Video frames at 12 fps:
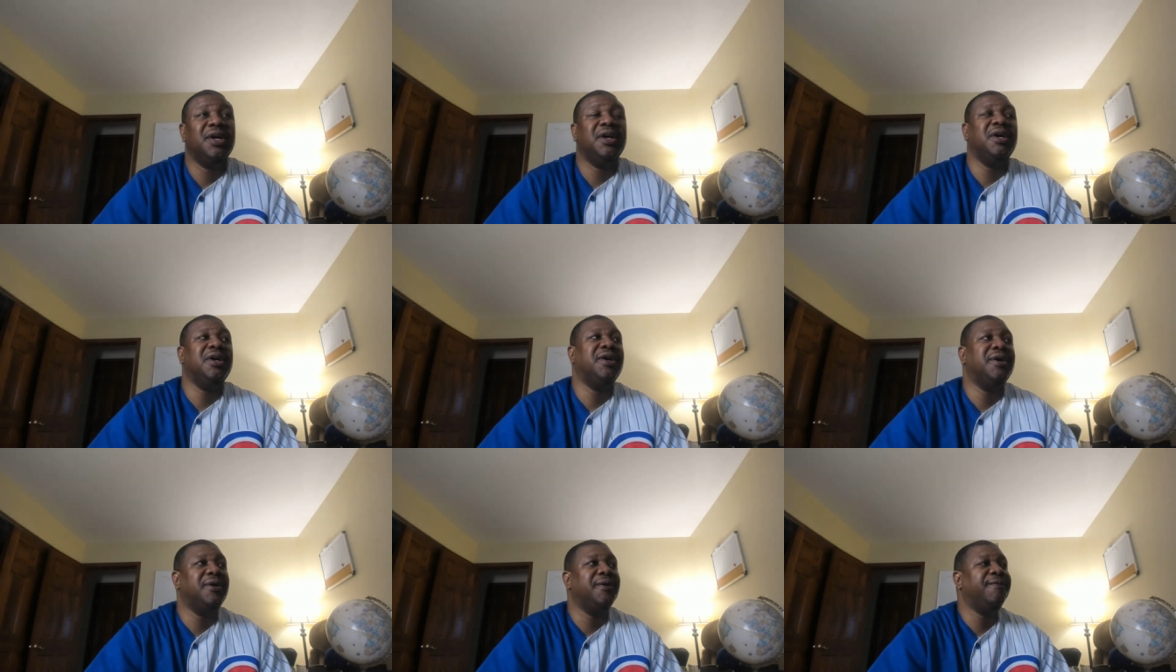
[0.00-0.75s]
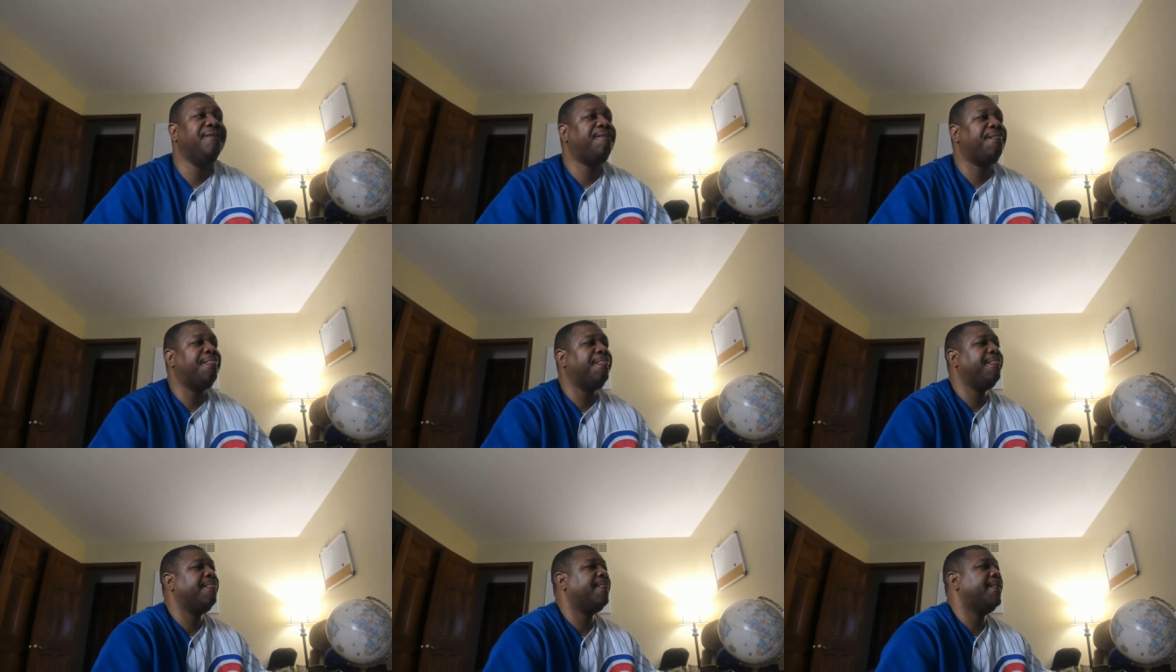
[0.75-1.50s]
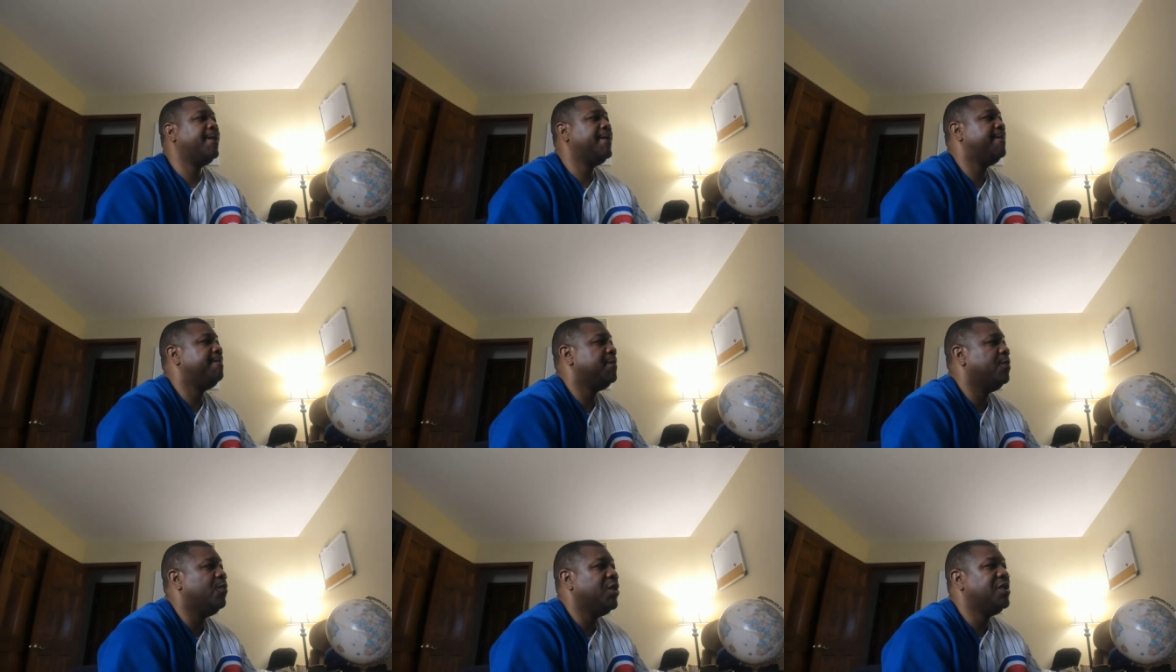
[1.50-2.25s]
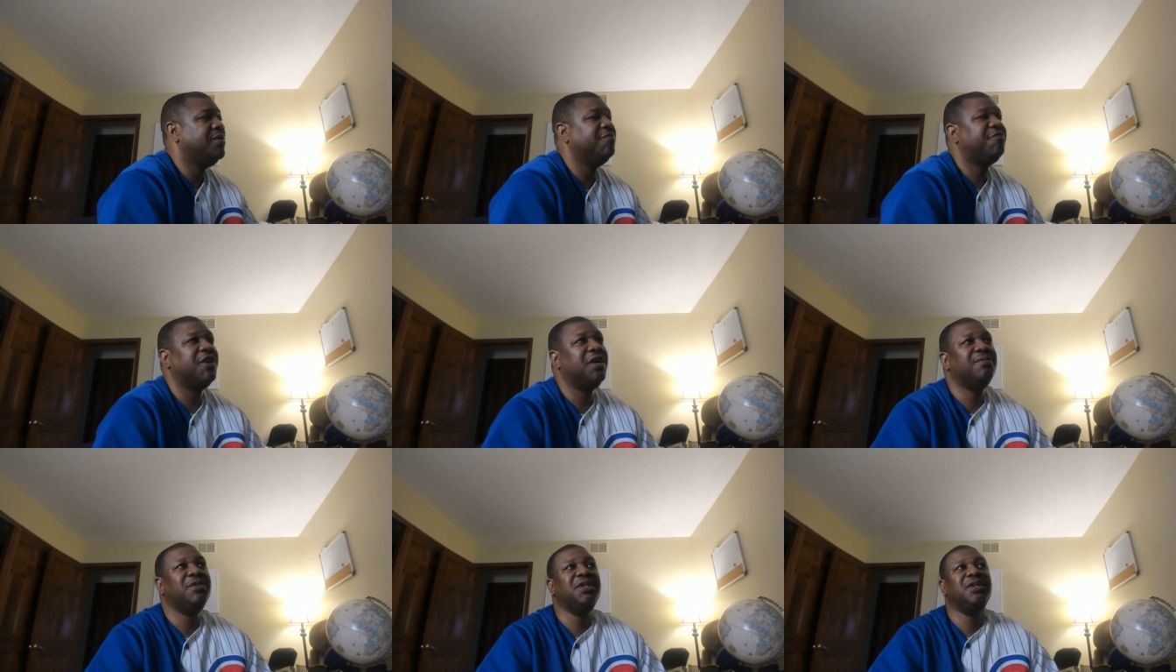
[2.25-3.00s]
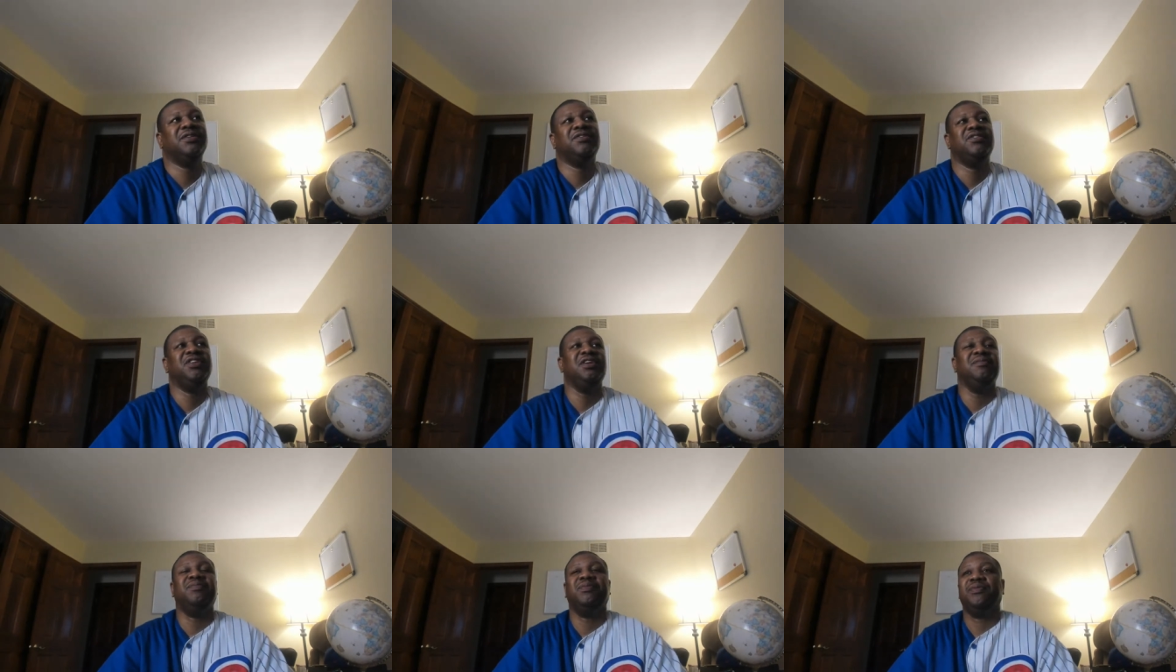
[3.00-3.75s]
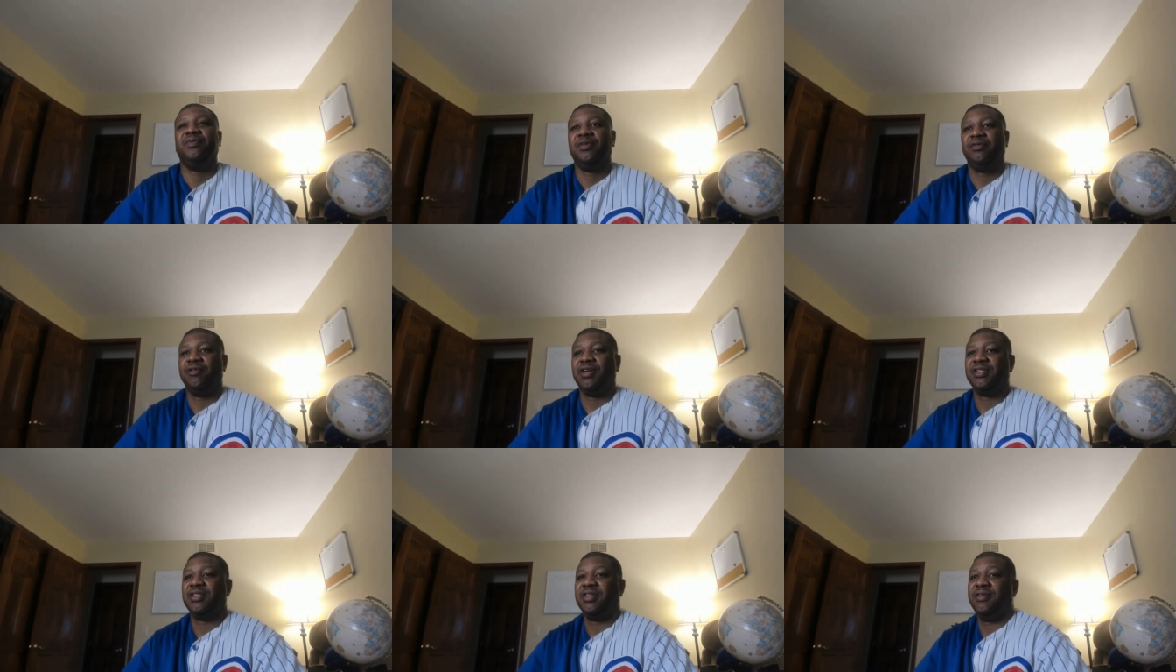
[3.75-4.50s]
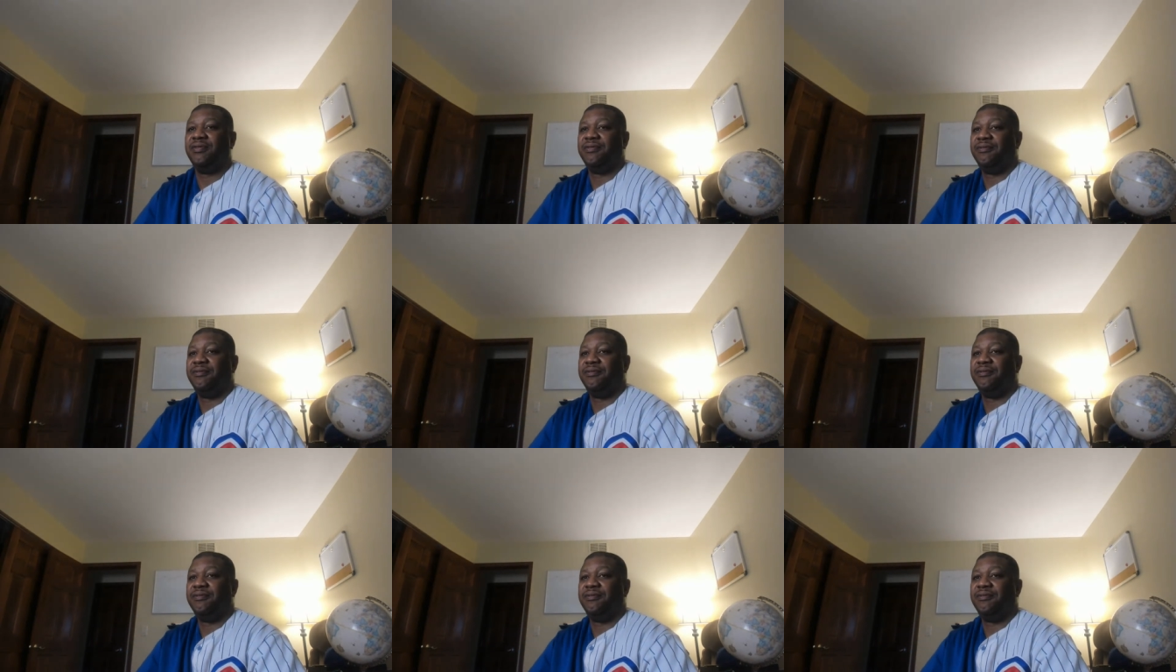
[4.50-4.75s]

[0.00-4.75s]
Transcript: Uh, the Windham family is deep in wrestling.